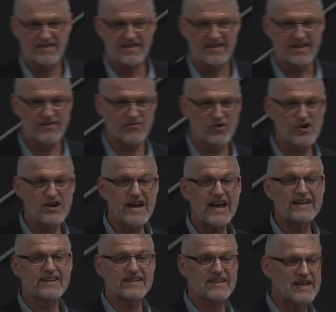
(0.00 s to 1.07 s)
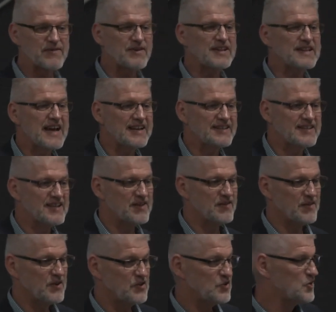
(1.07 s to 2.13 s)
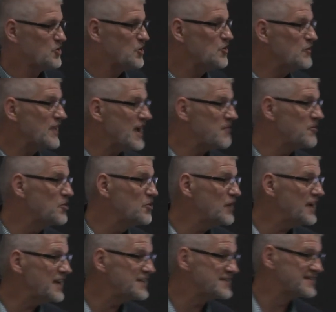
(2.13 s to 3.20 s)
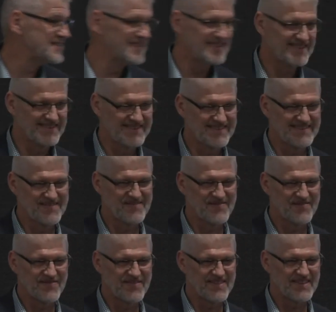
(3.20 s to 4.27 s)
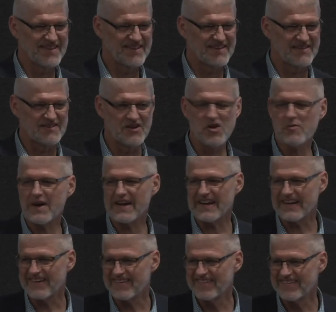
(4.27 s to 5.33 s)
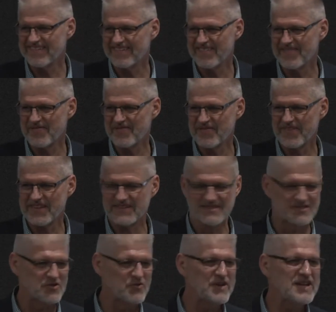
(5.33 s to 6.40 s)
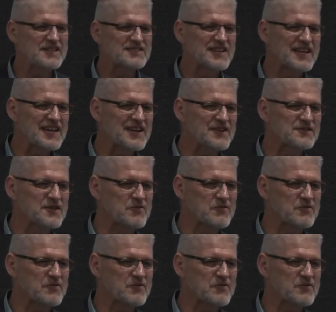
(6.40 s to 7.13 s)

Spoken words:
If we're not giving that to them, who is? Nobody. So we as leaders are